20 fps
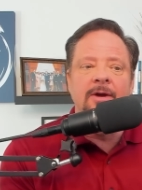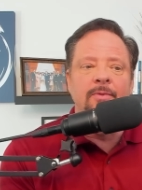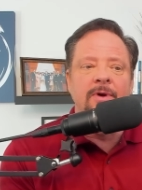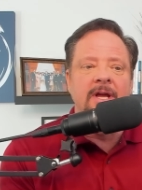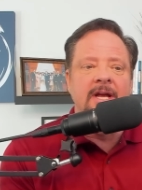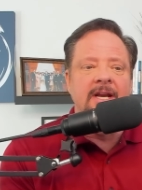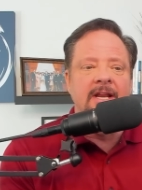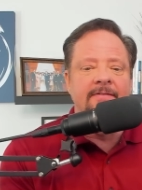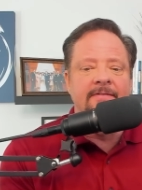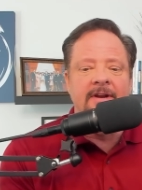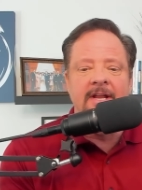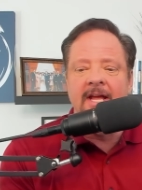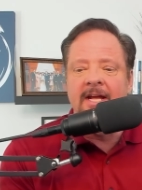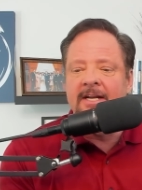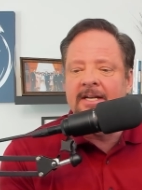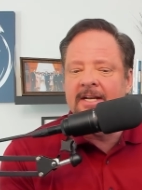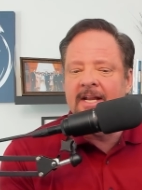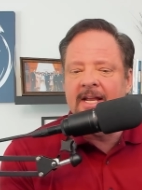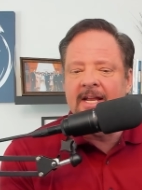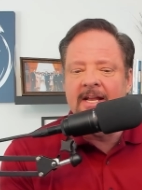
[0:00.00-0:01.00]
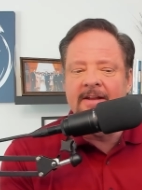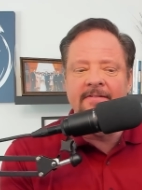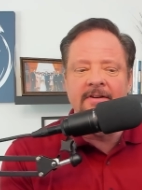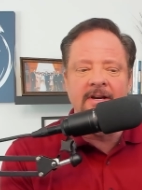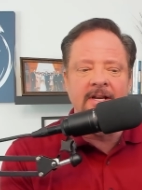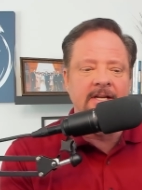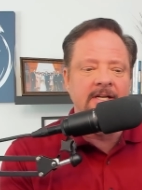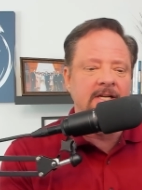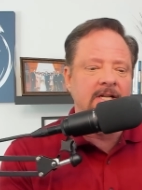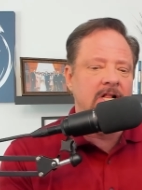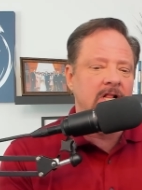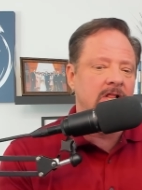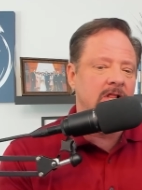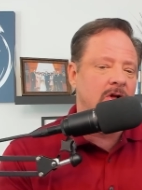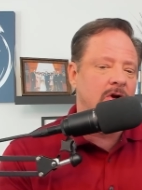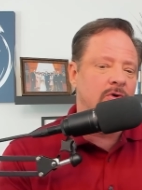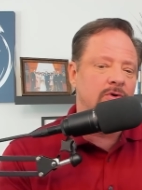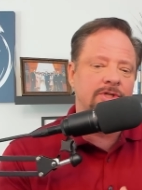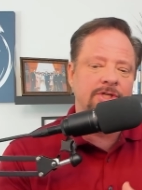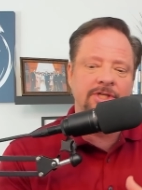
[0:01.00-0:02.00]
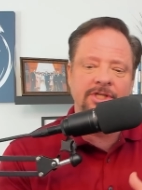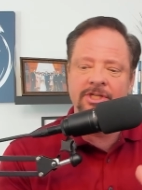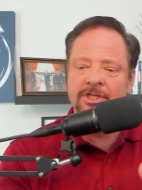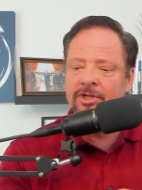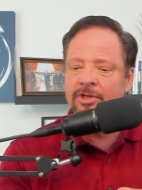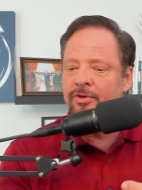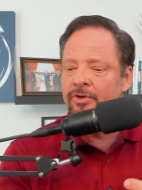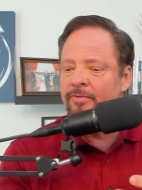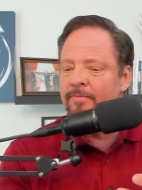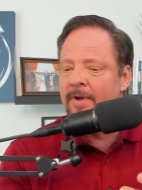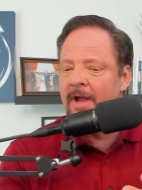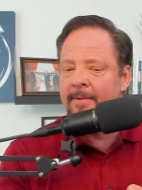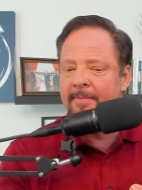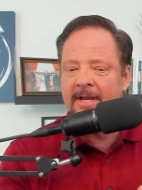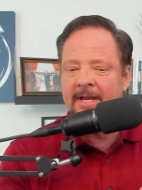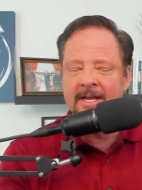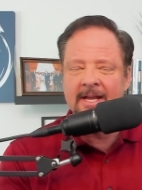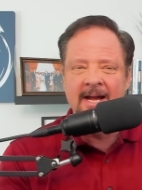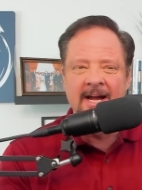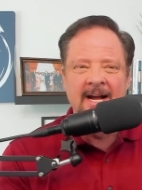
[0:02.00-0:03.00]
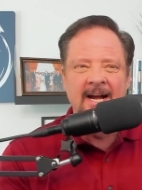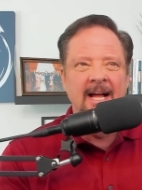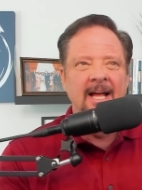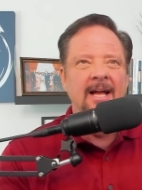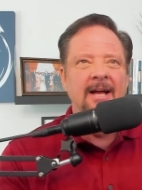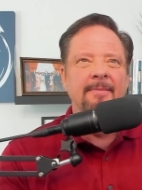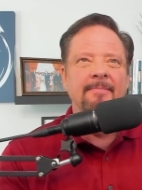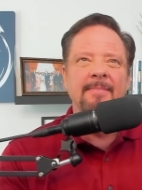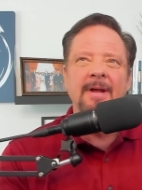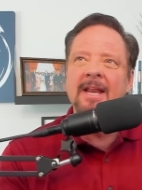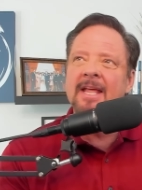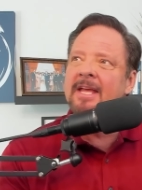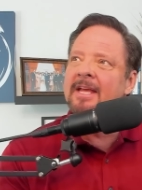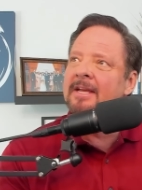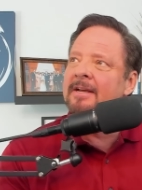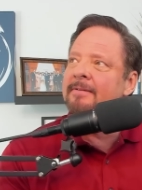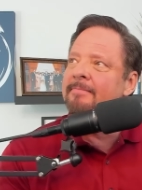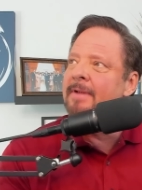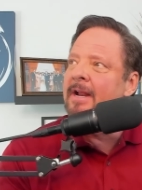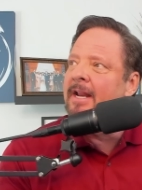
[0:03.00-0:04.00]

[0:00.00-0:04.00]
We can even get even in close to maybe many